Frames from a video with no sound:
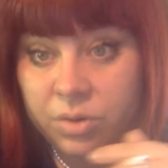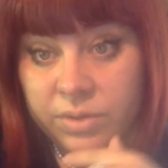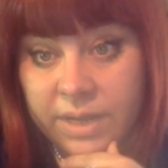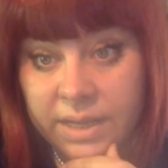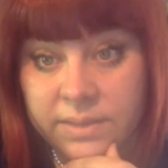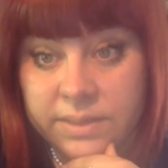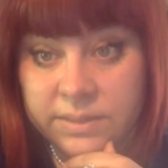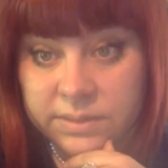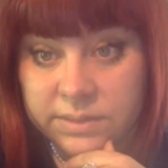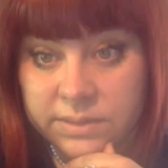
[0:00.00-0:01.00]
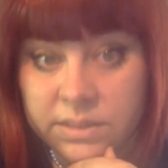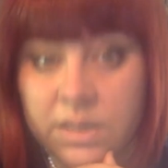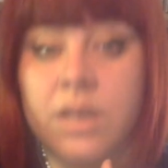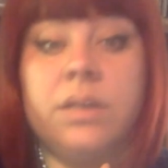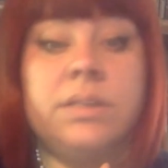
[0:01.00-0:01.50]
or taking risks.
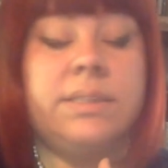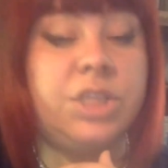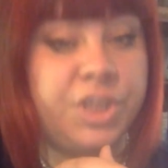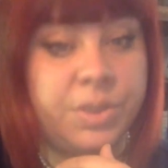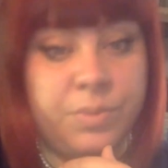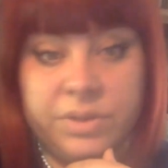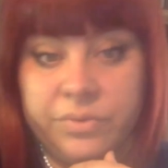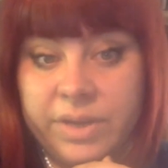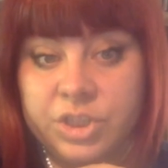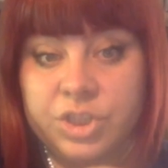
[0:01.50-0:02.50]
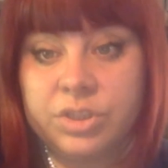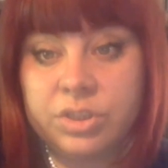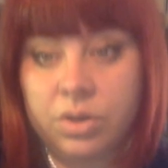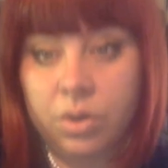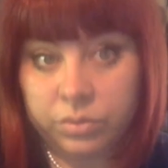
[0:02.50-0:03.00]
Surgical
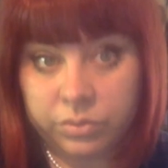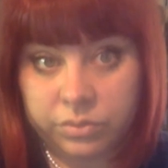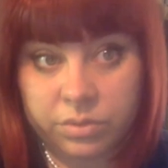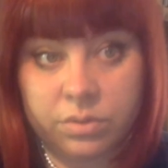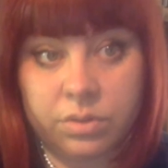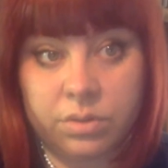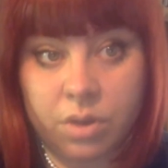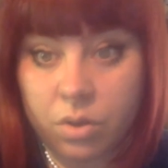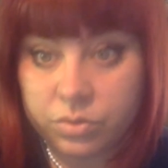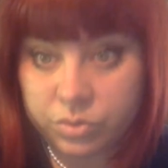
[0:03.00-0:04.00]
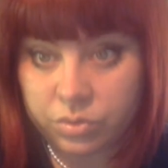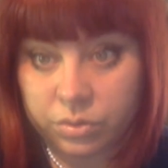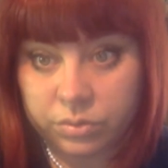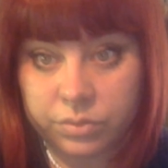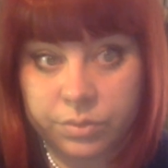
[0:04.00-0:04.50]
interventions, not. Also
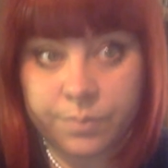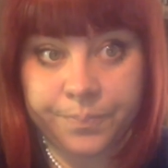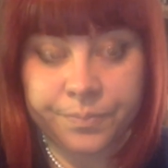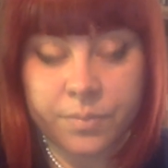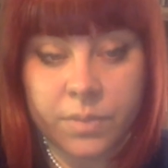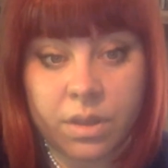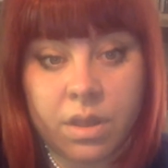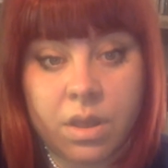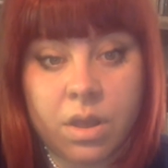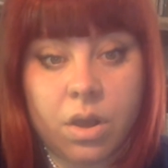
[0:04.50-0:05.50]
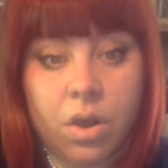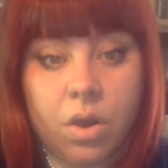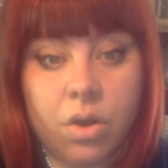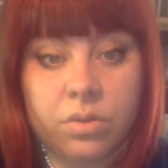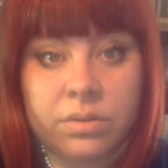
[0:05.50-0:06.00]
not.
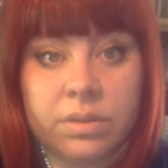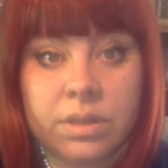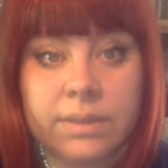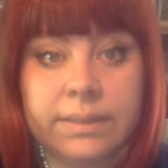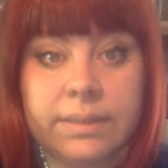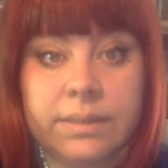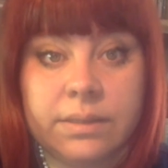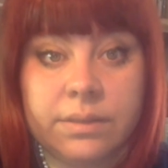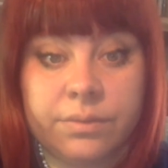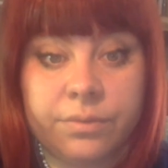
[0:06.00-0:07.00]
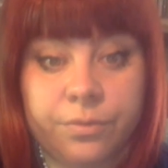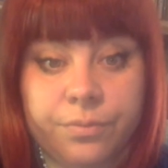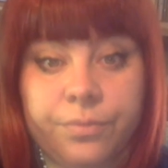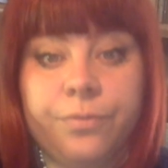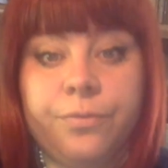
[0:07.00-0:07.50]
On the
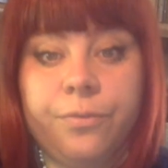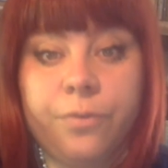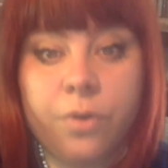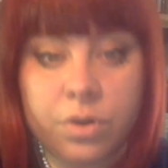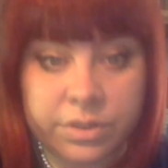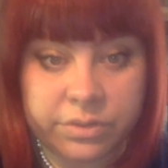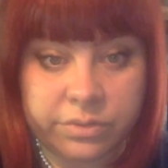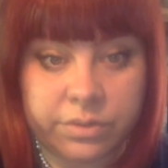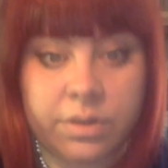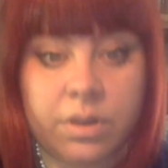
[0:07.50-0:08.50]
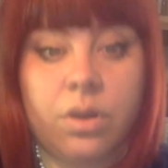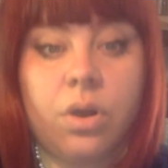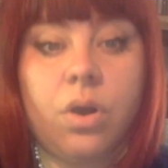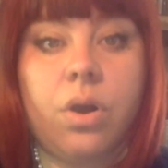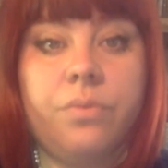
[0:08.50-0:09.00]
4th
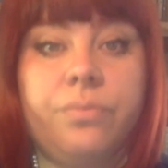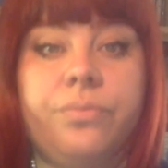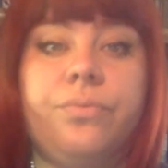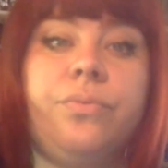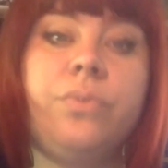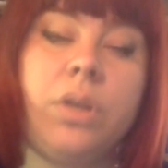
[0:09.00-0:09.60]
of